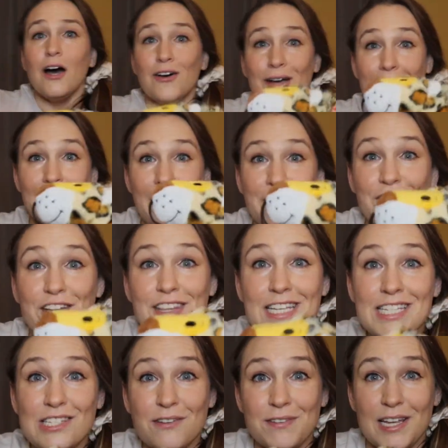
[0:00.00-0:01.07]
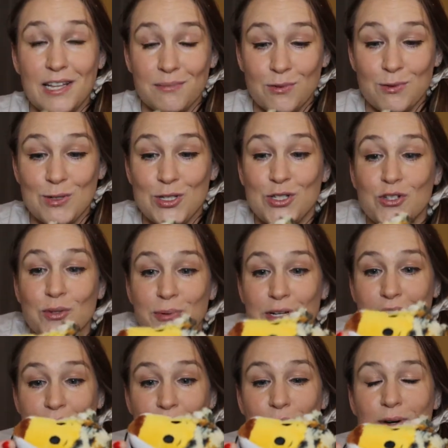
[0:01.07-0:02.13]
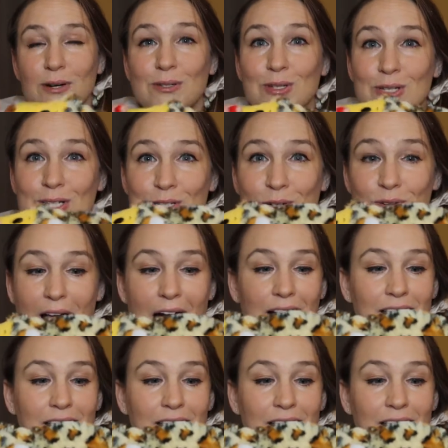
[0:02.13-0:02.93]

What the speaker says: Okay, I thought this stuffed animal was super cute. It was only $2,